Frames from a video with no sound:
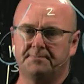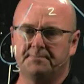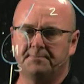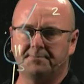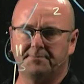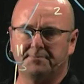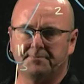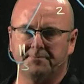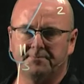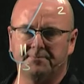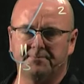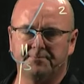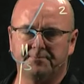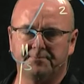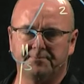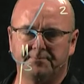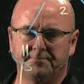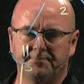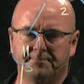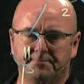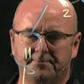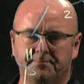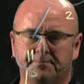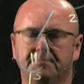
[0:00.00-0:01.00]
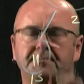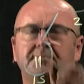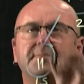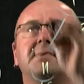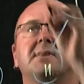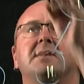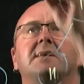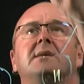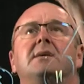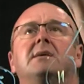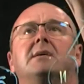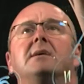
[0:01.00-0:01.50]

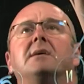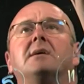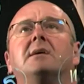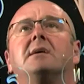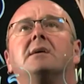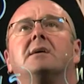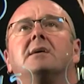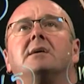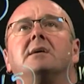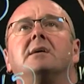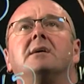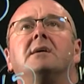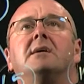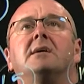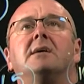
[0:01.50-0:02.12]
(no one is talking)